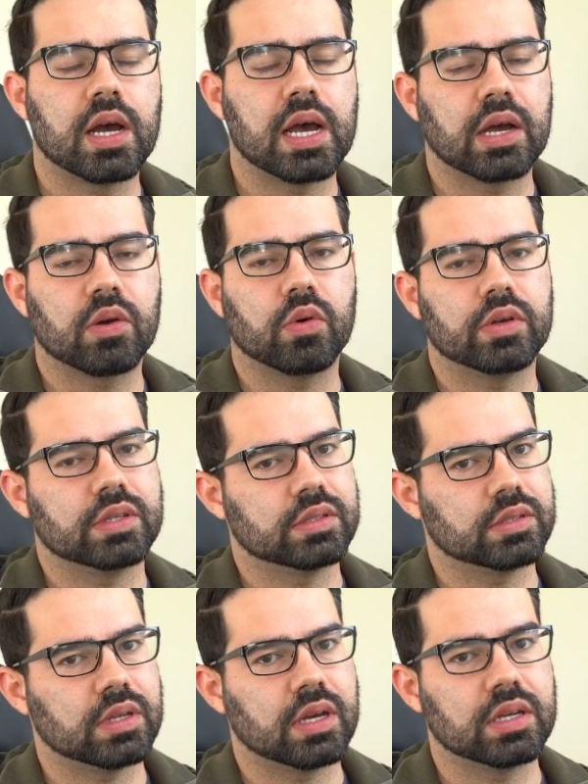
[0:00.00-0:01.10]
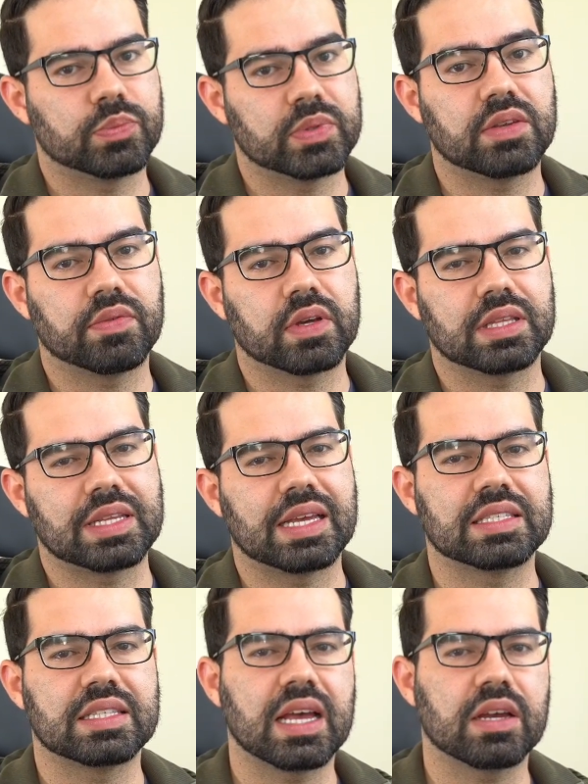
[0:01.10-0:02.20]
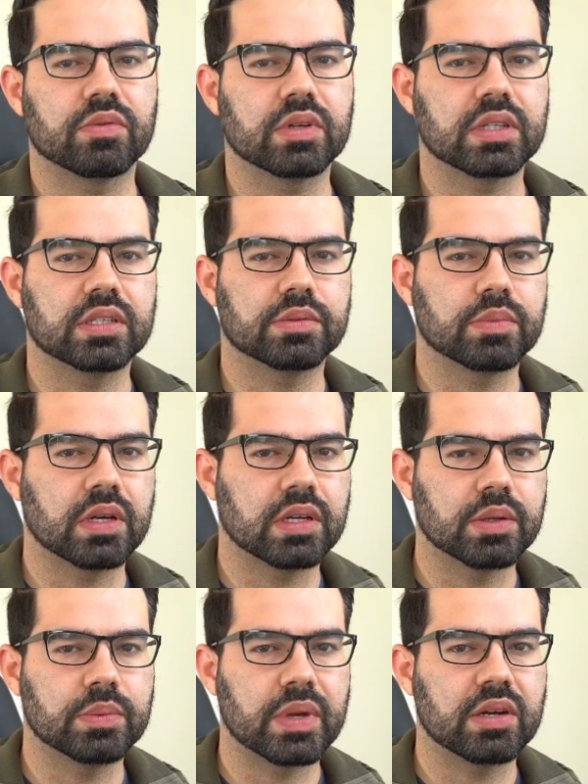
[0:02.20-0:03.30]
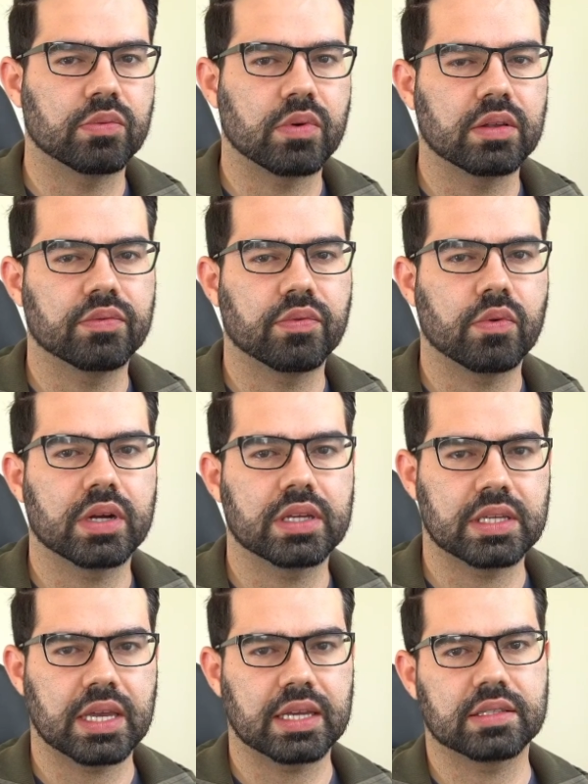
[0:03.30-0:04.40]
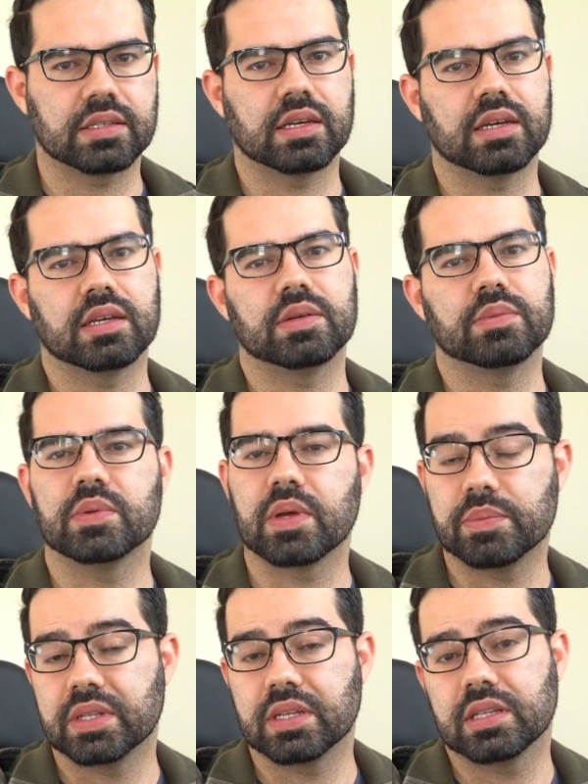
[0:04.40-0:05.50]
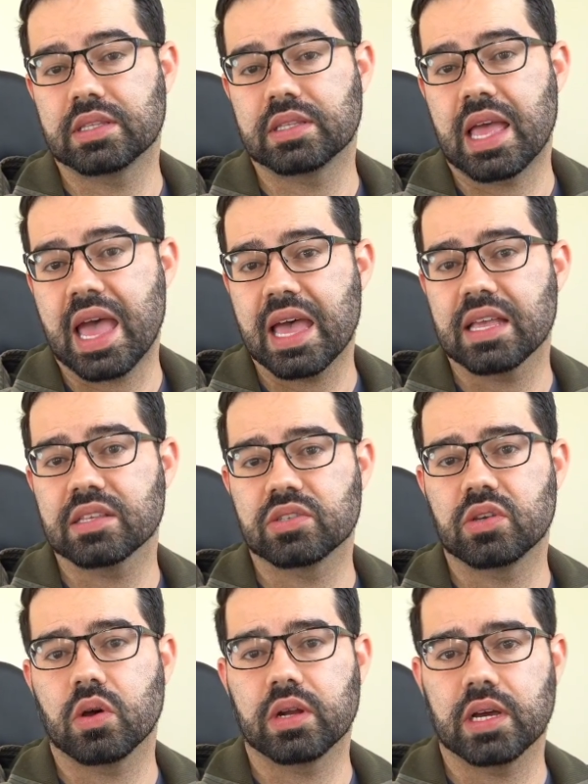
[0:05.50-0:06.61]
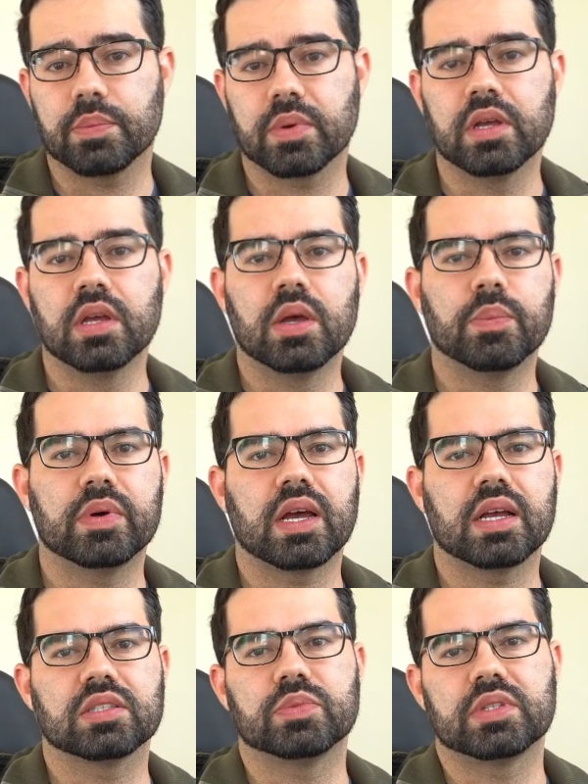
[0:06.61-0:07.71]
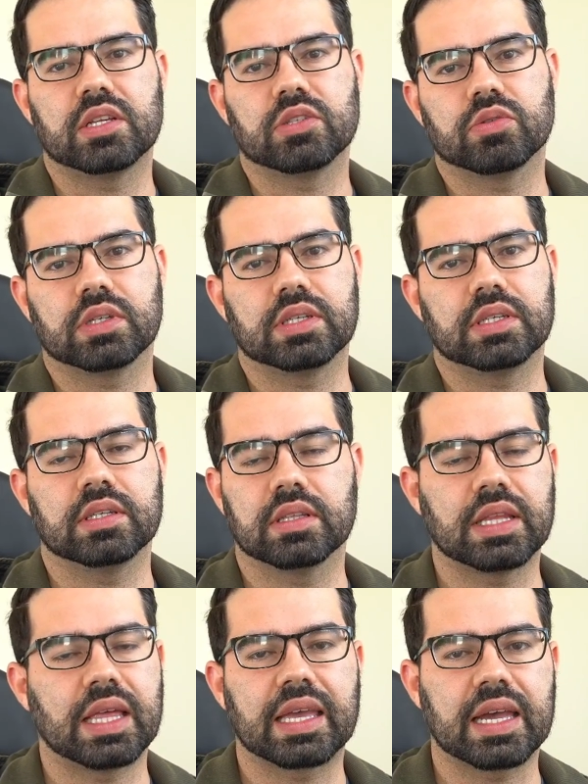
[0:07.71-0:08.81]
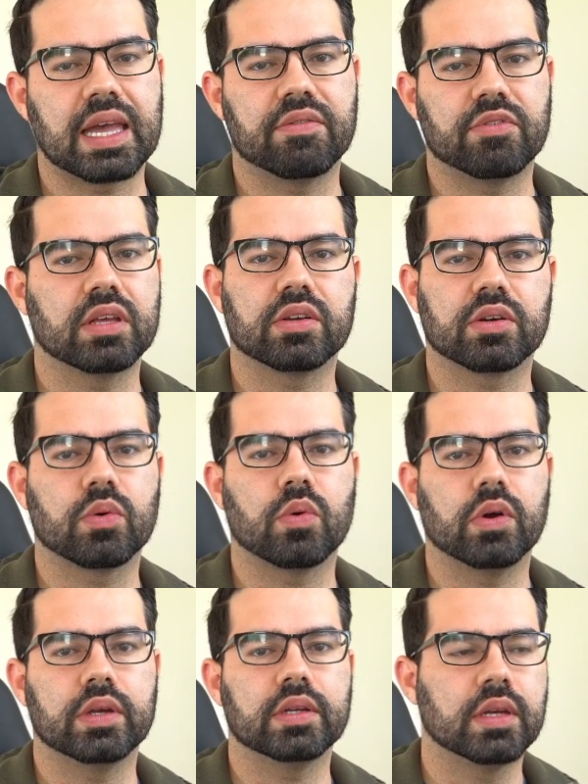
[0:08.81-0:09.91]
coin specifically that has not really made a run for it yet. I mean, it has gone up, but not substantially like every other coin.